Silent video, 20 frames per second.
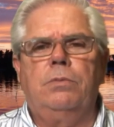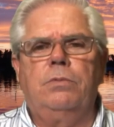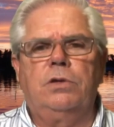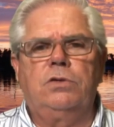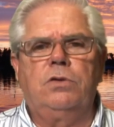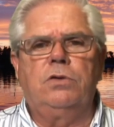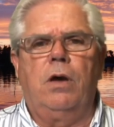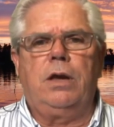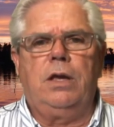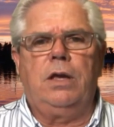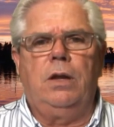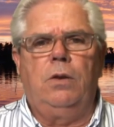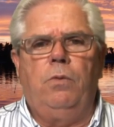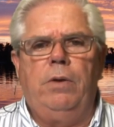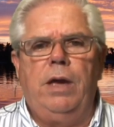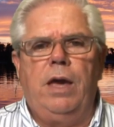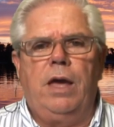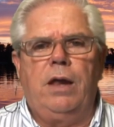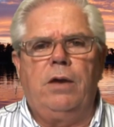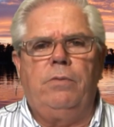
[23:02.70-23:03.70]
but we're talking
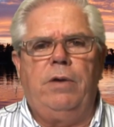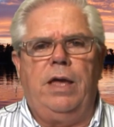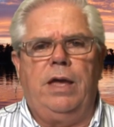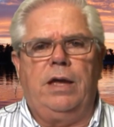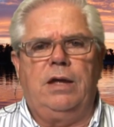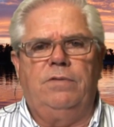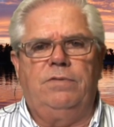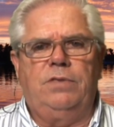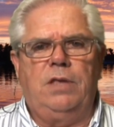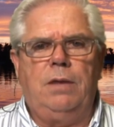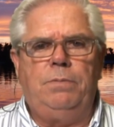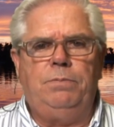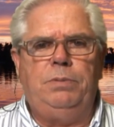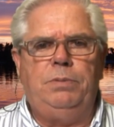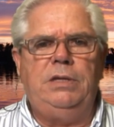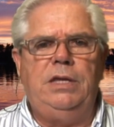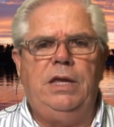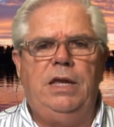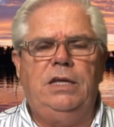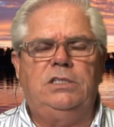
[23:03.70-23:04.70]
way out of whack. If that
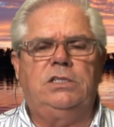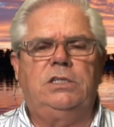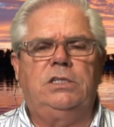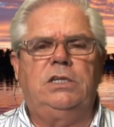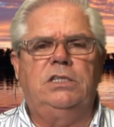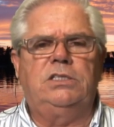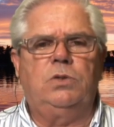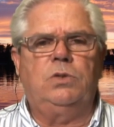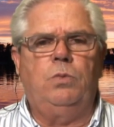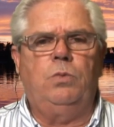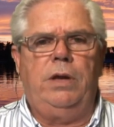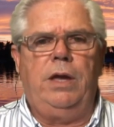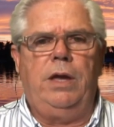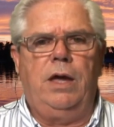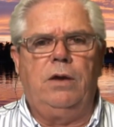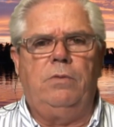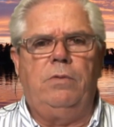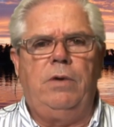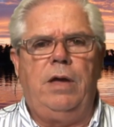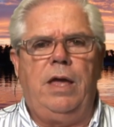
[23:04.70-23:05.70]
pH gets way
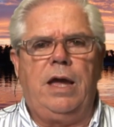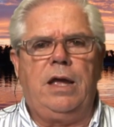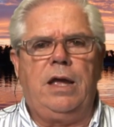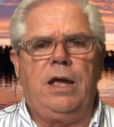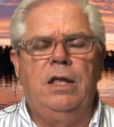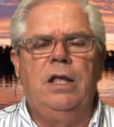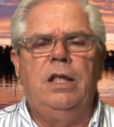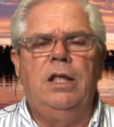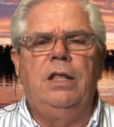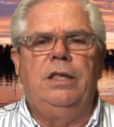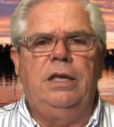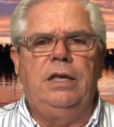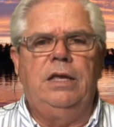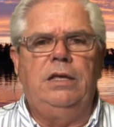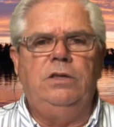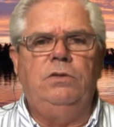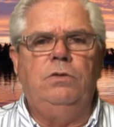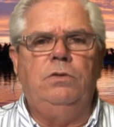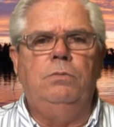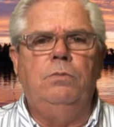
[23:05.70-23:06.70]
out of whack
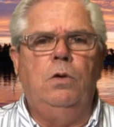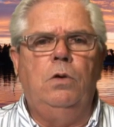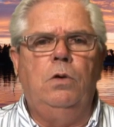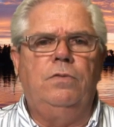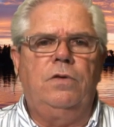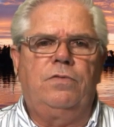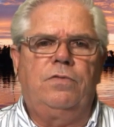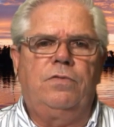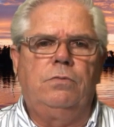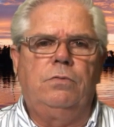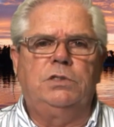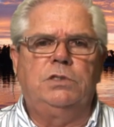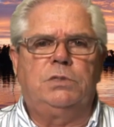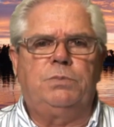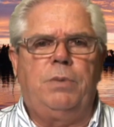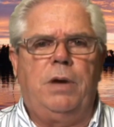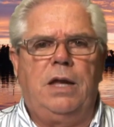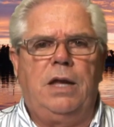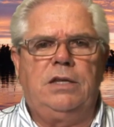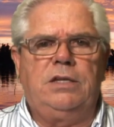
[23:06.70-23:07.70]
and you move it from one
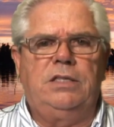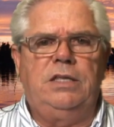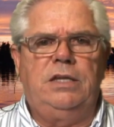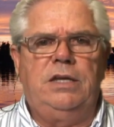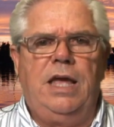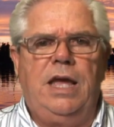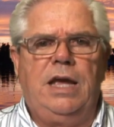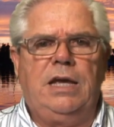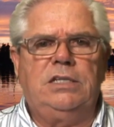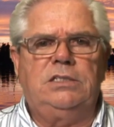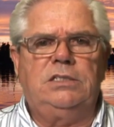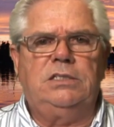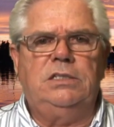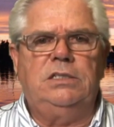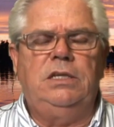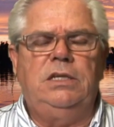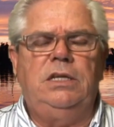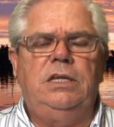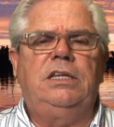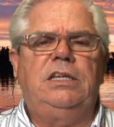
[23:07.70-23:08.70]
spot to the next,
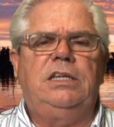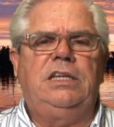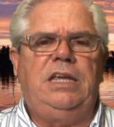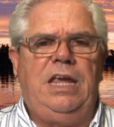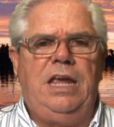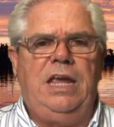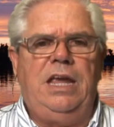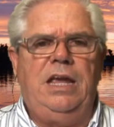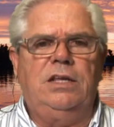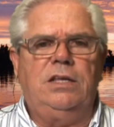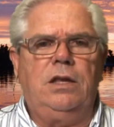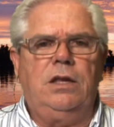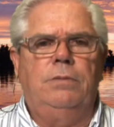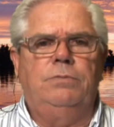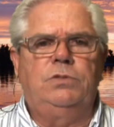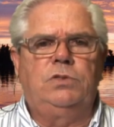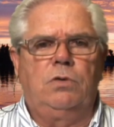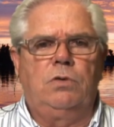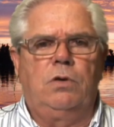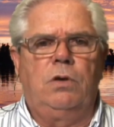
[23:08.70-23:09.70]
it can't
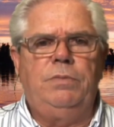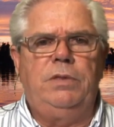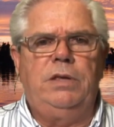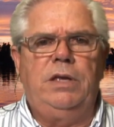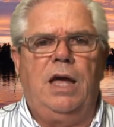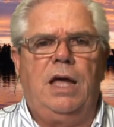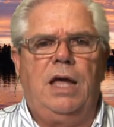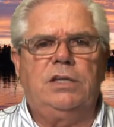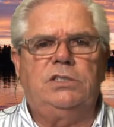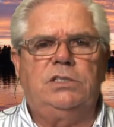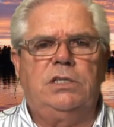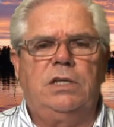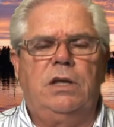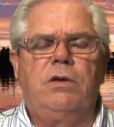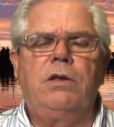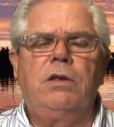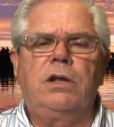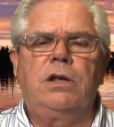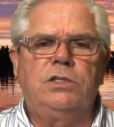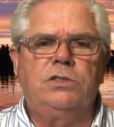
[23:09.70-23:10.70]
absorb the oxygen.
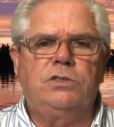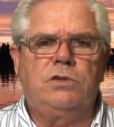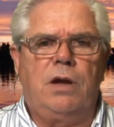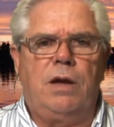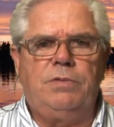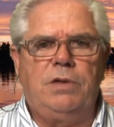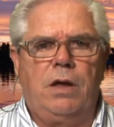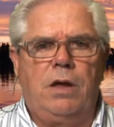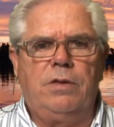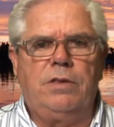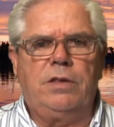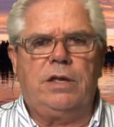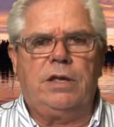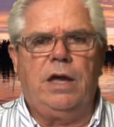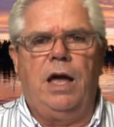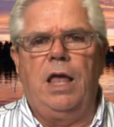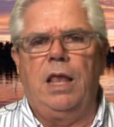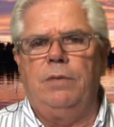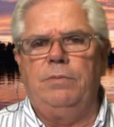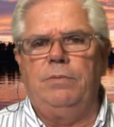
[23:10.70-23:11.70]
Now, it can drop down in the
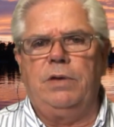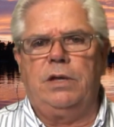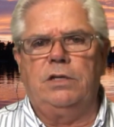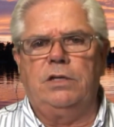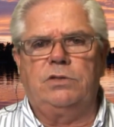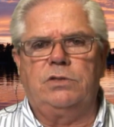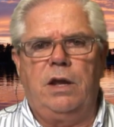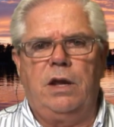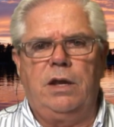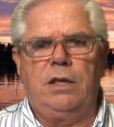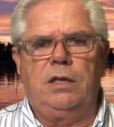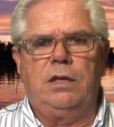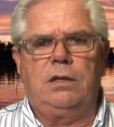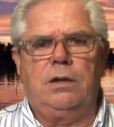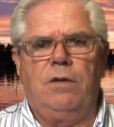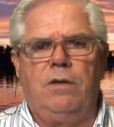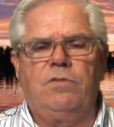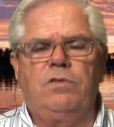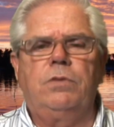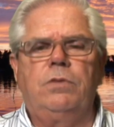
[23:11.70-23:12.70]
column. It can try to
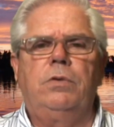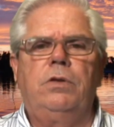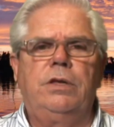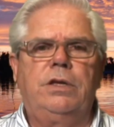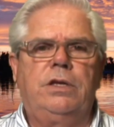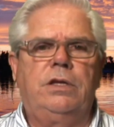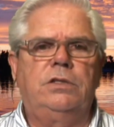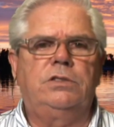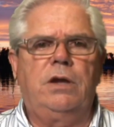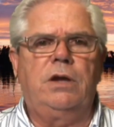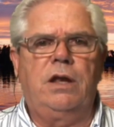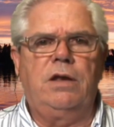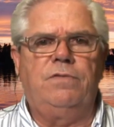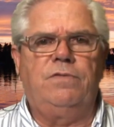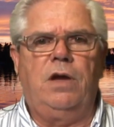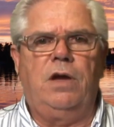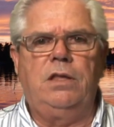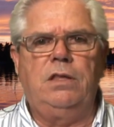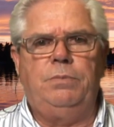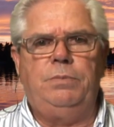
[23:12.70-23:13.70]
get comfortable. It can try to
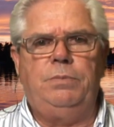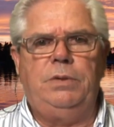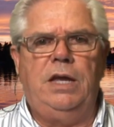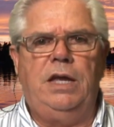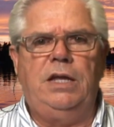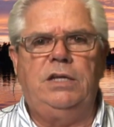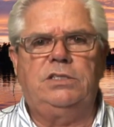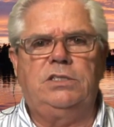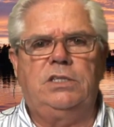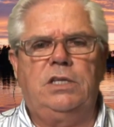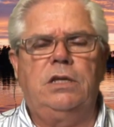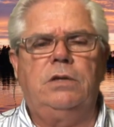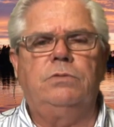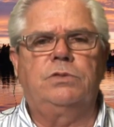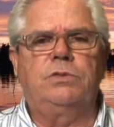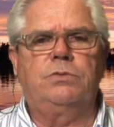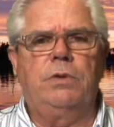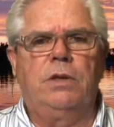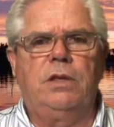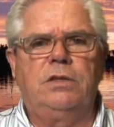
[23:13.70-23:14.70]
find the pH that it
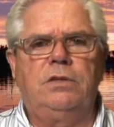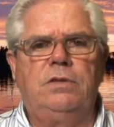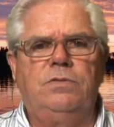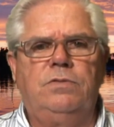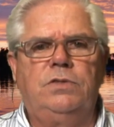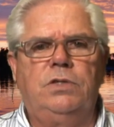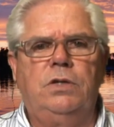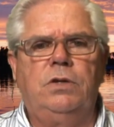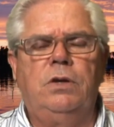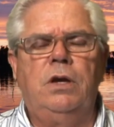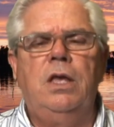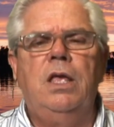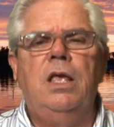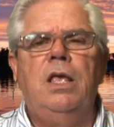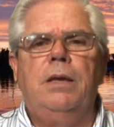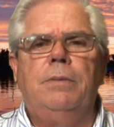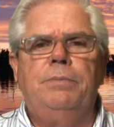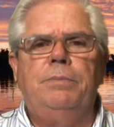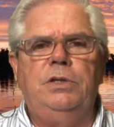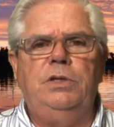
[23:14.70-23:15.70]
was relative to,
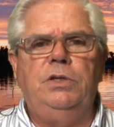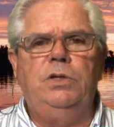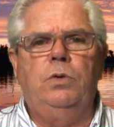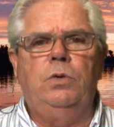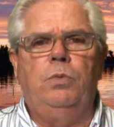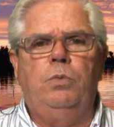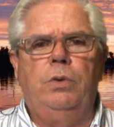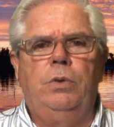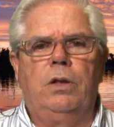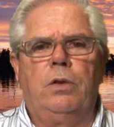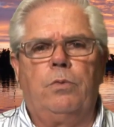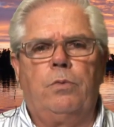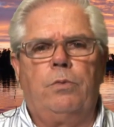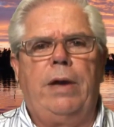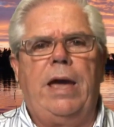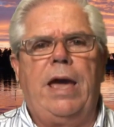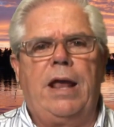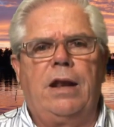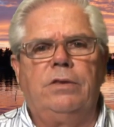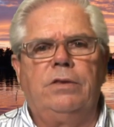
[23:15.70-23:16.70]
but you will
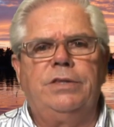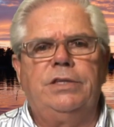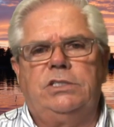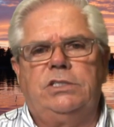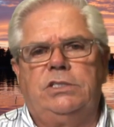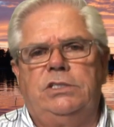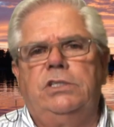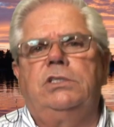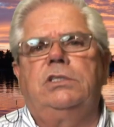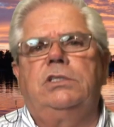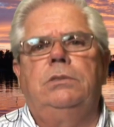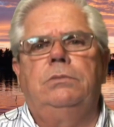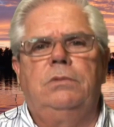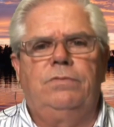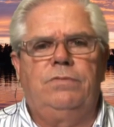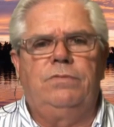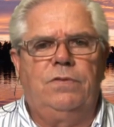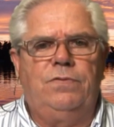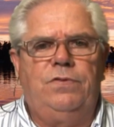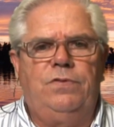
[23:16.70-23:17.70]
rattle the system
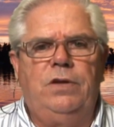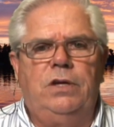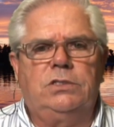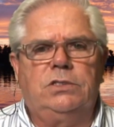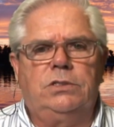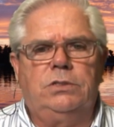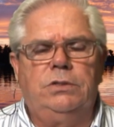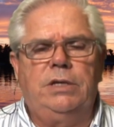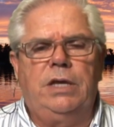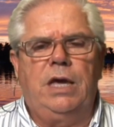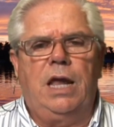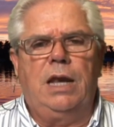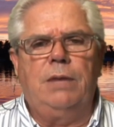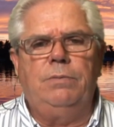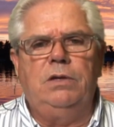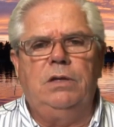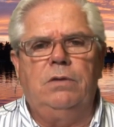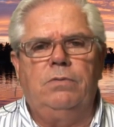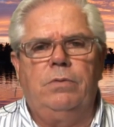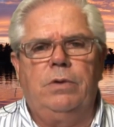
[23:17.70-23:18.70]
of the fish. So you got to
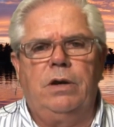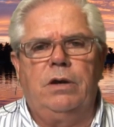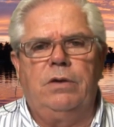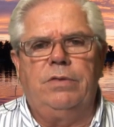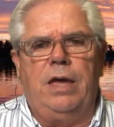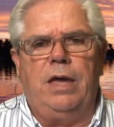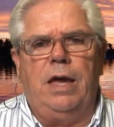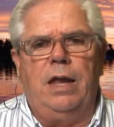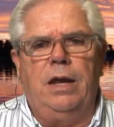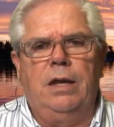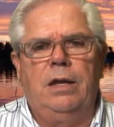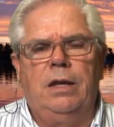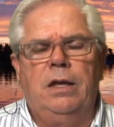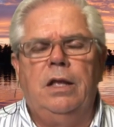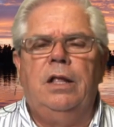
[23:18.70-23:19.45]
be aware of that.